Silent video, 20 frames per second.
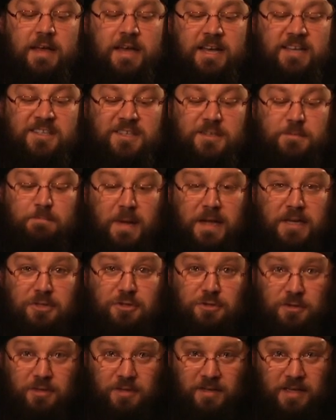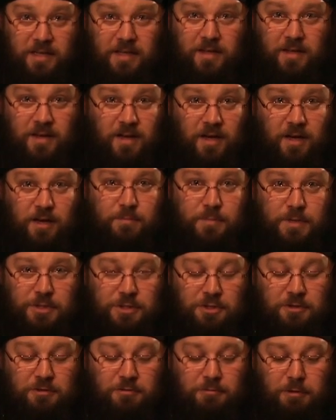especially our
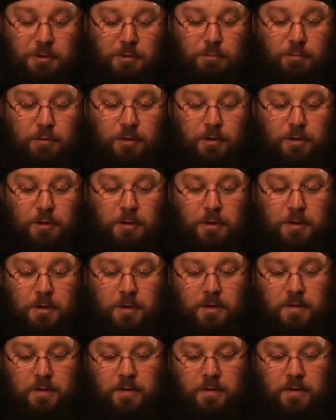missionary work.